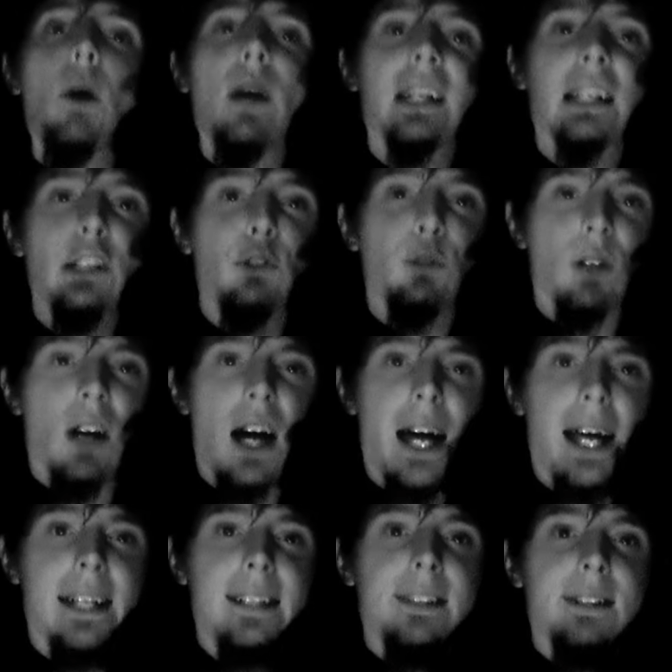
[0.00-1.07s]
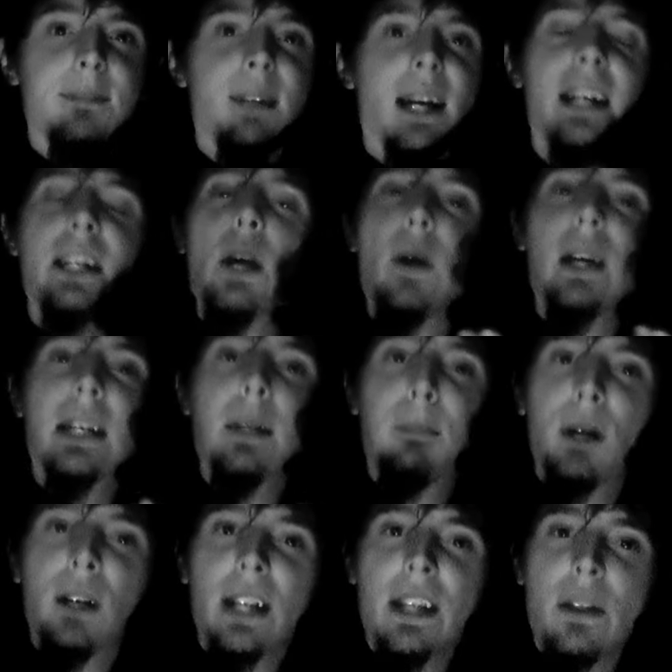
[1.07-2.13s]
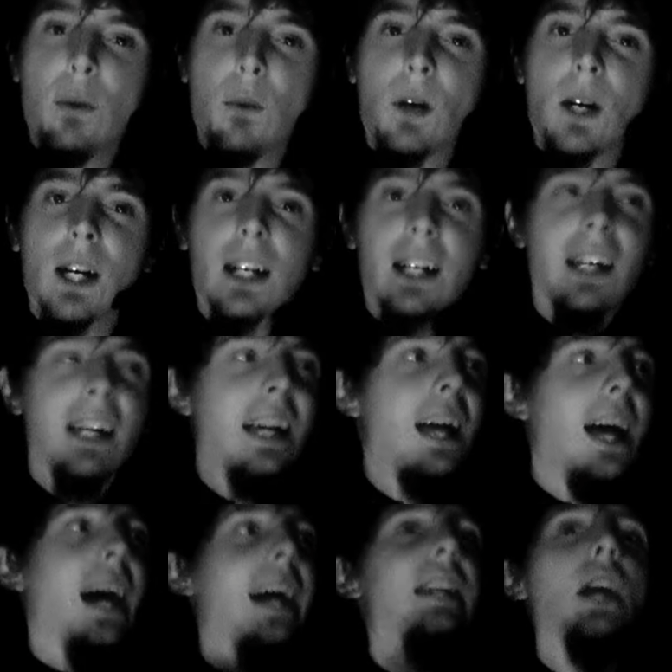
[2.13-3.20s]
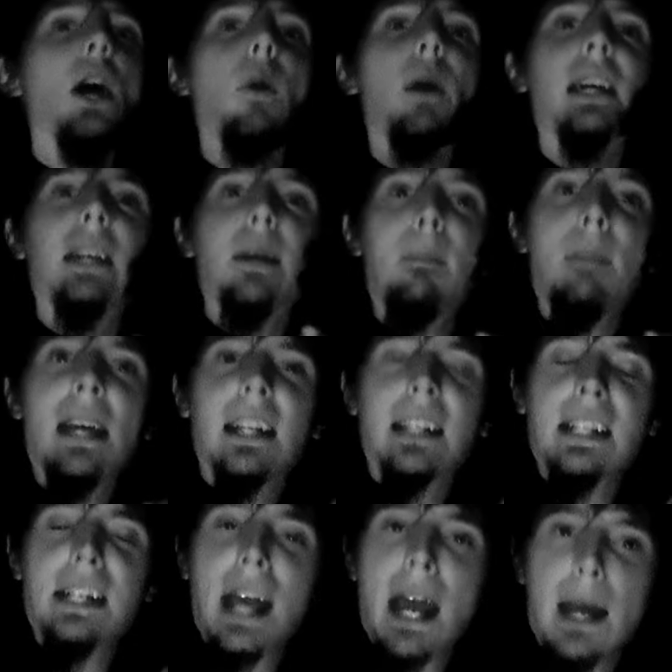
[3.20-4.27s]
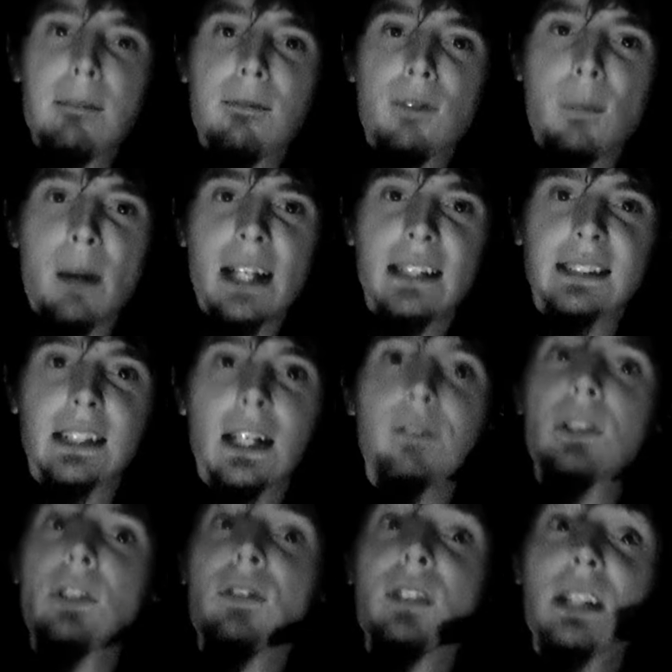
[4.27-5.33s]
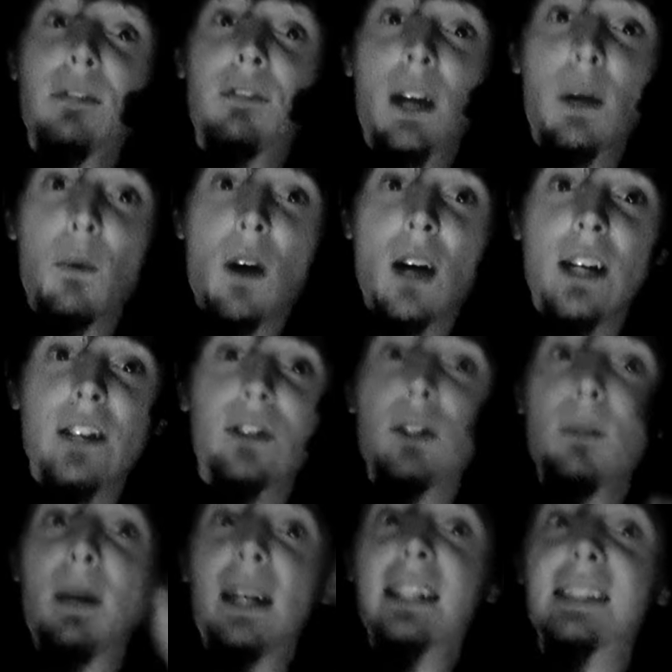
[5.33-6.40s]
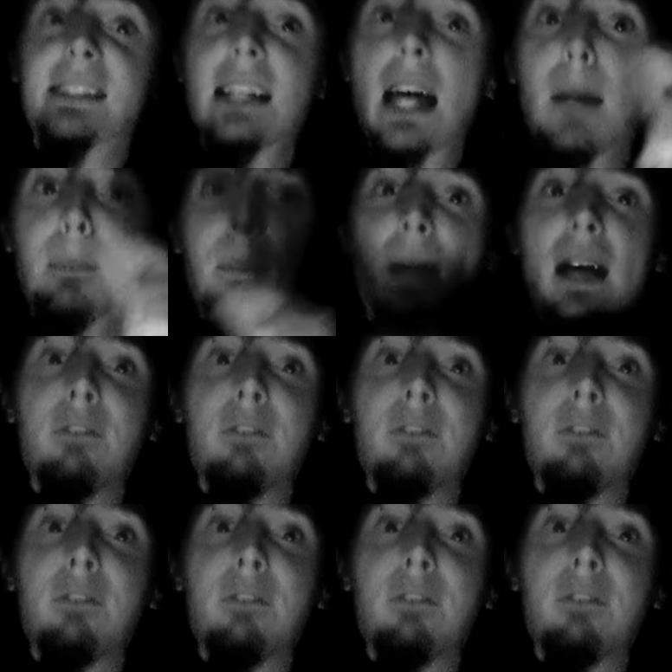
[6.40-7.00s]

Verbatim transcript: I can grind. I know I could put in the work. I know I can make a name for myself even if I wanted to by the snap of my